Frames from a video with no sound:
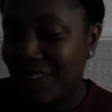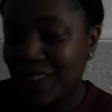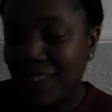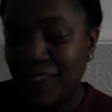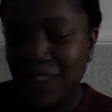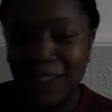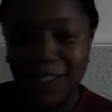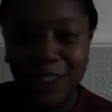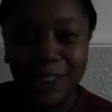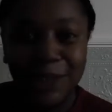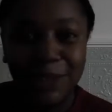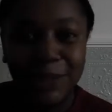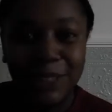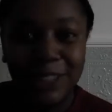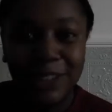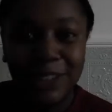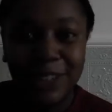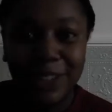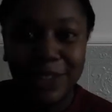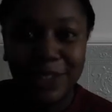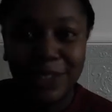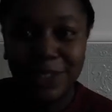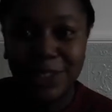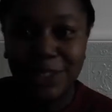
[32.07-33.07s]
on my
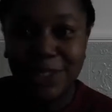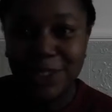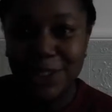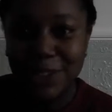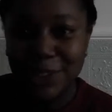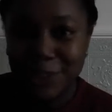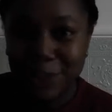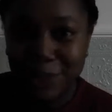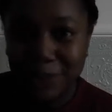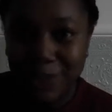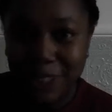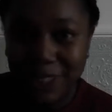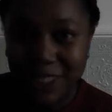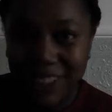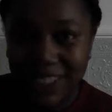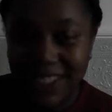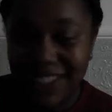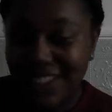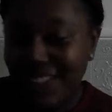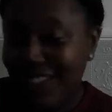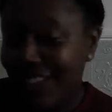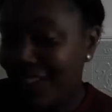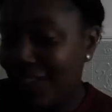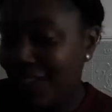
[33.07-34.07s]
travels to the
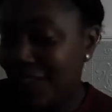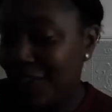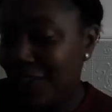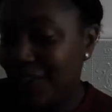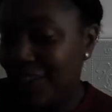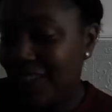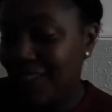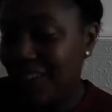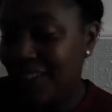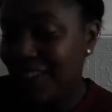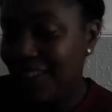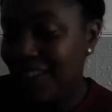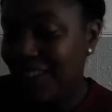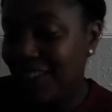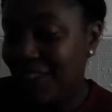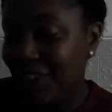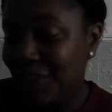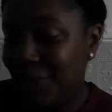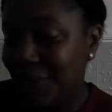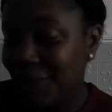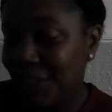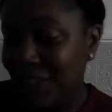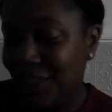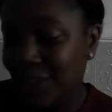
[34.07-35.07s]
supermarket. Now, a little
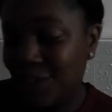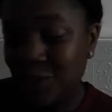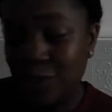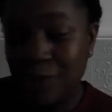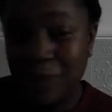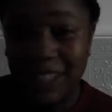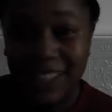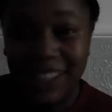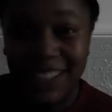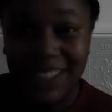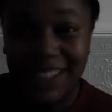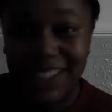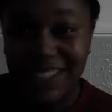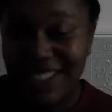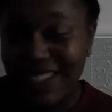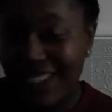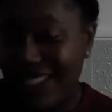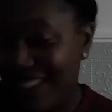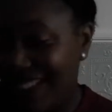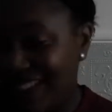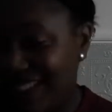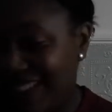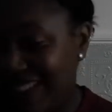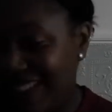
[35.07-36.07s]
funny story about this
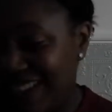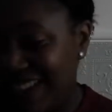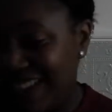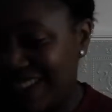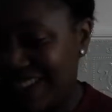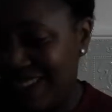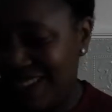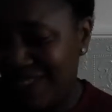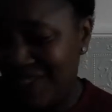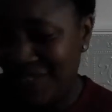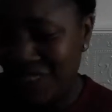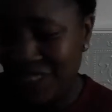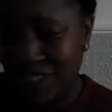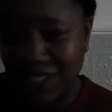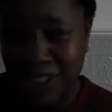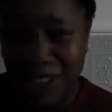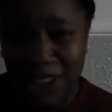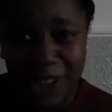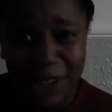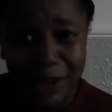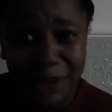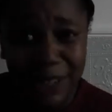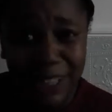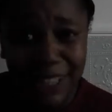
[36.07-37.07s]
is I actually first
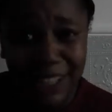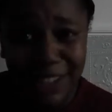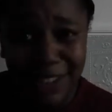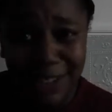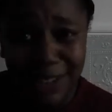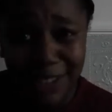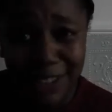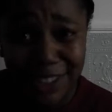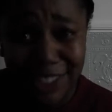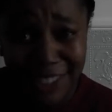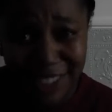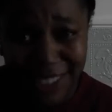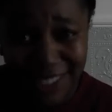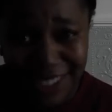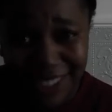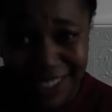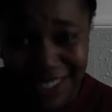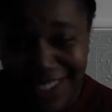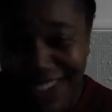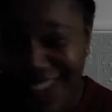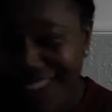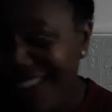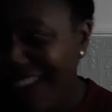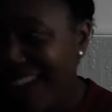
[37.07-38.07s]
heard about this on the Chase
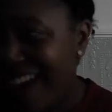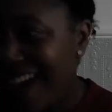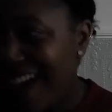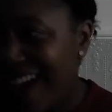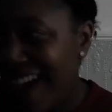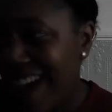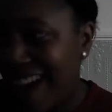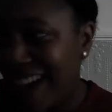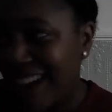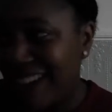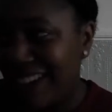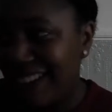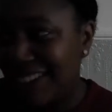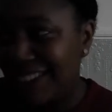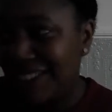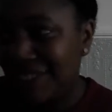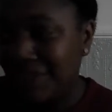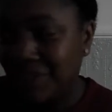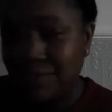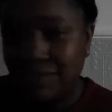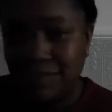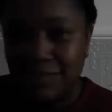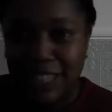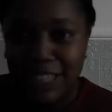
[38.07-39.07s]
and
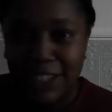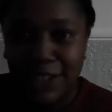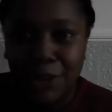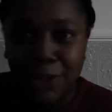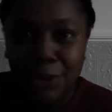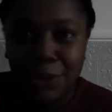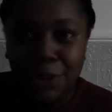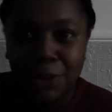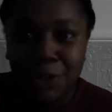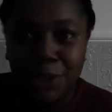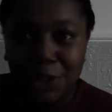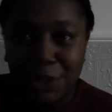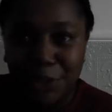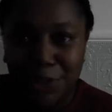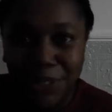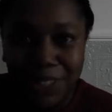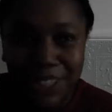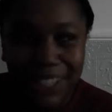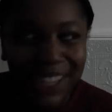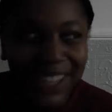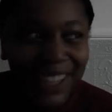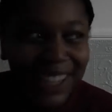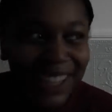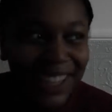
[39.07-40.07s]
I thought it was a joke
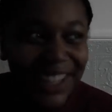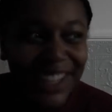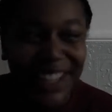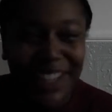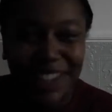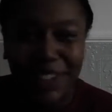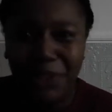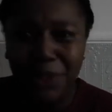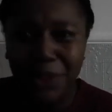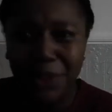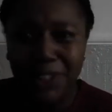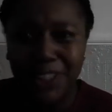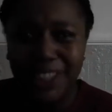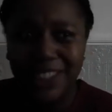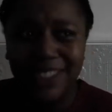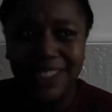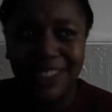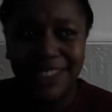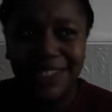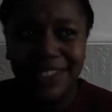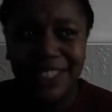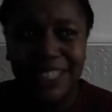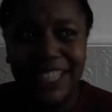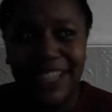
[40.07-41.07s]
or like
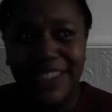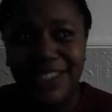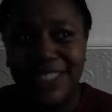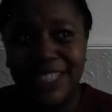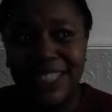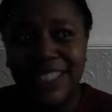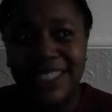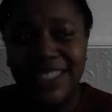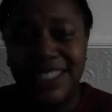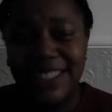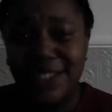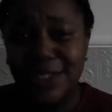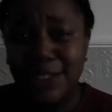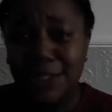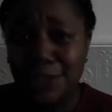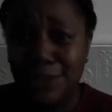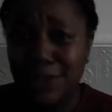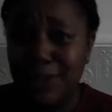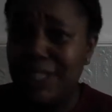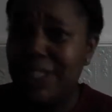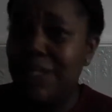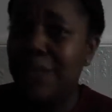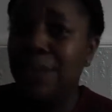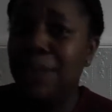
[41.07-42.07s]
really outdated, so I was
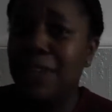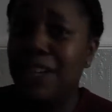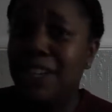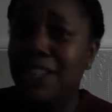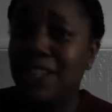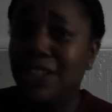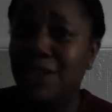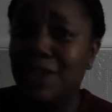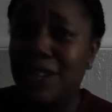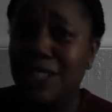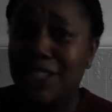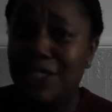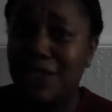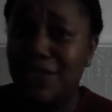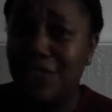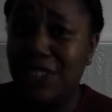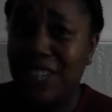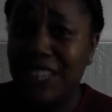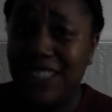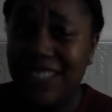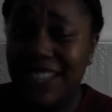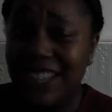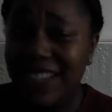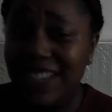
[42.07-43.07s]
really surprised to actually
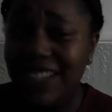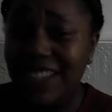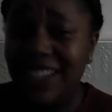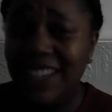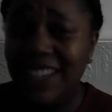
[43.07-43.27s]
find that